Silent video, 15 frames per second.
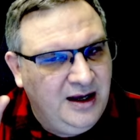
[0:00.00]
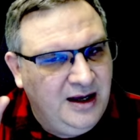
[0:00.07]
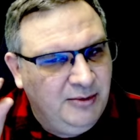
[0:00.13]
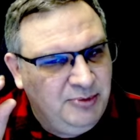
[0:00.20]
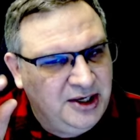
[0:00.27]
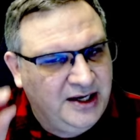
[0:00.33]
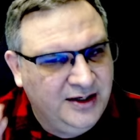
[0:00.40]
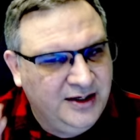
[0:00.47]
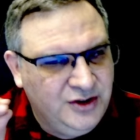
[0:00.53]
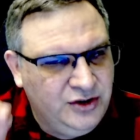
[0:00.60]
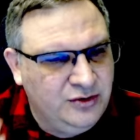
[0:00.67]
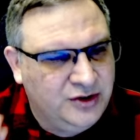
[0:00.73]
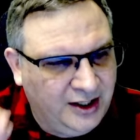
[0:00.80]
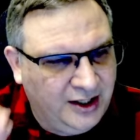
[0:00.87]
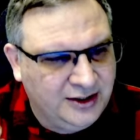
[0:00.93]
because you
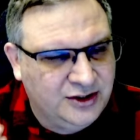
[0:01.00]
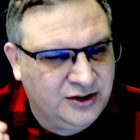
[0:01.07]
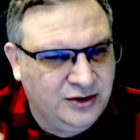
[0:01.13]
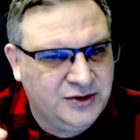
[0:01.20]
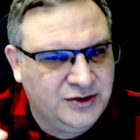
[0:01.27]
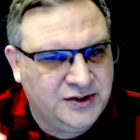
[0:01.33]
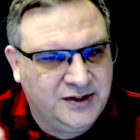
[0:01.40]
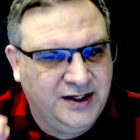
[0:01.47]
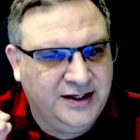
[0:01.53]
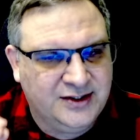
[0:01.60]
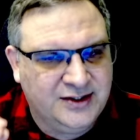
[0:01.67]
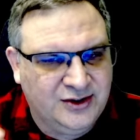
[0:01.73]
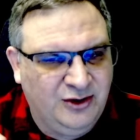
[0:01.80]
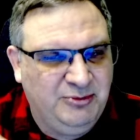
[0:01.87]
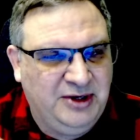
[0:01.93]
touch those things
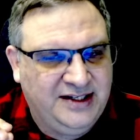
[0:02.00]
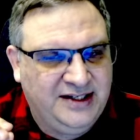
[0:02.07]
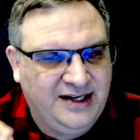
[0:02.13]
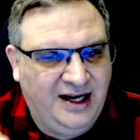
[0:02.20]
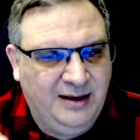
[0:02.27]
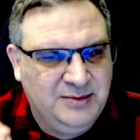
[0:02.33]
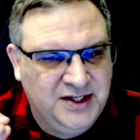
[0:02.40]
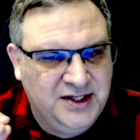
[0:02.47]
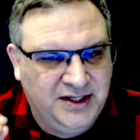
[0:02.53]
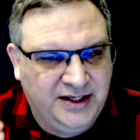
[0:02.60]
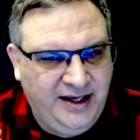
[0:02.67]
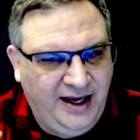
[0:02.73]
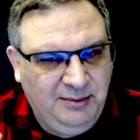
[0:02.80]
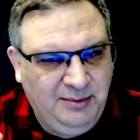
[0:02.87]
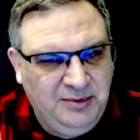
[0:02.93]
so many times in the
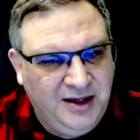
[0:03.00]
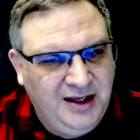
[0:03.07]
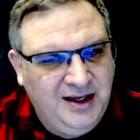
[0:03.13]
game,